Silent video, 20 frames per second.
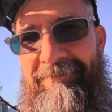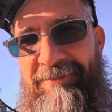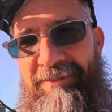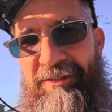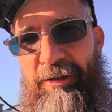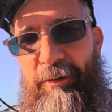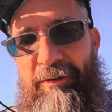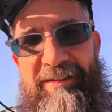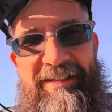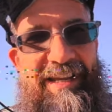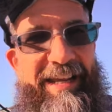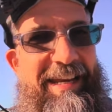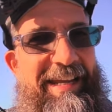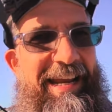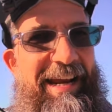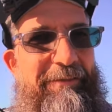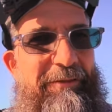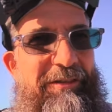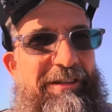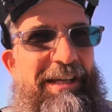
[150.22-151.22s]
So it's getting
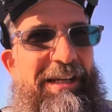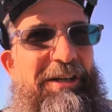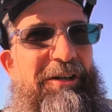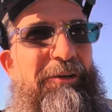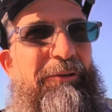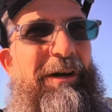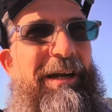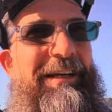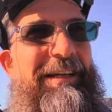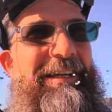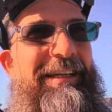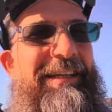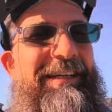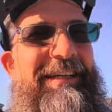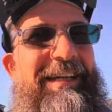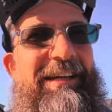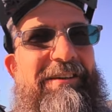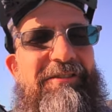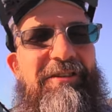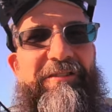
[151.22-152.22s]
everything correctly.
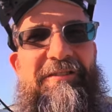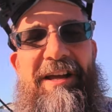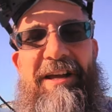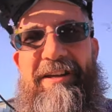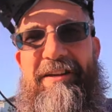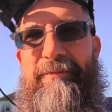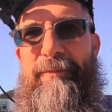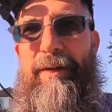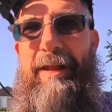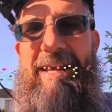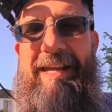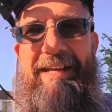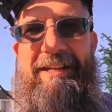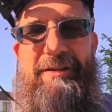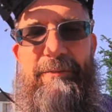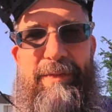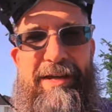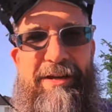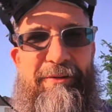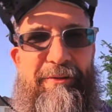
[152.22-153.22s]
It's just not displaying it
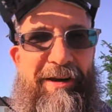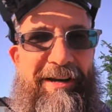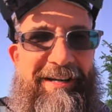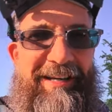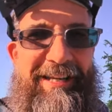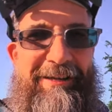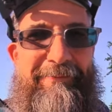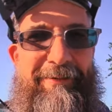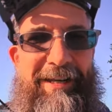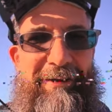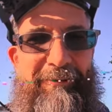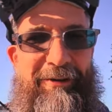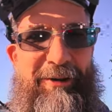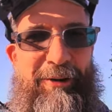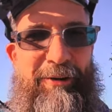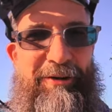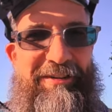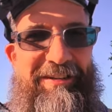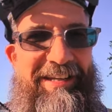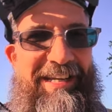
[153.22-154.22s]
to me correctly, but it
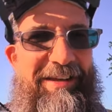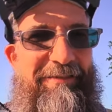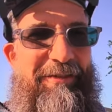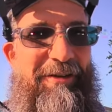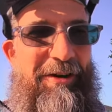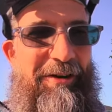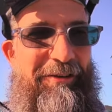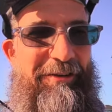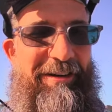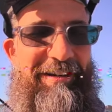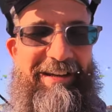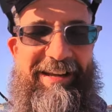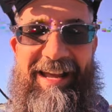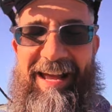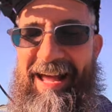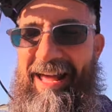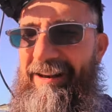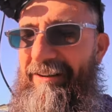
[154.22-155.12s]
records the DVR correctly.